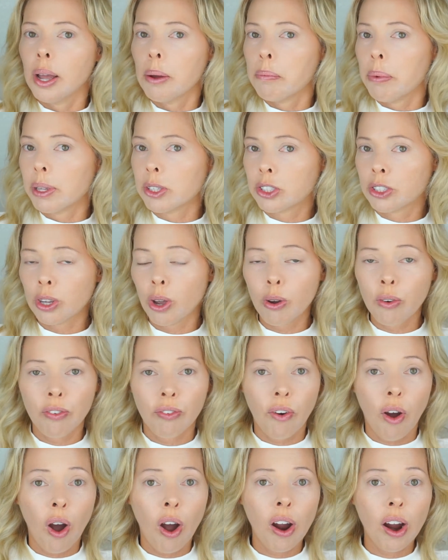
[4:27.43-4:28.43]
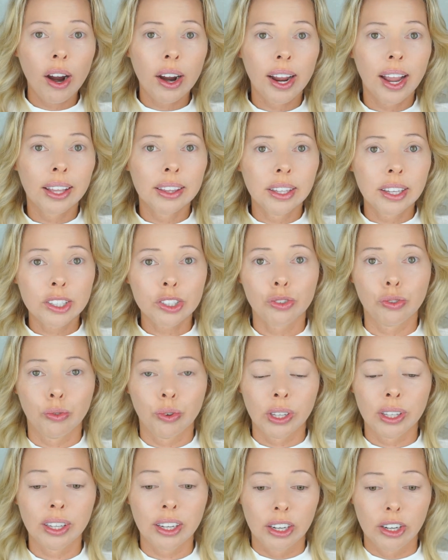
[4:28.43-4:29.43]
But so far, it looks
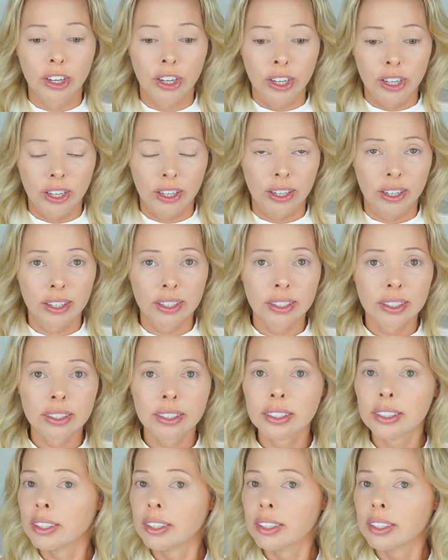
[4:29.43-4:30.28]
really good.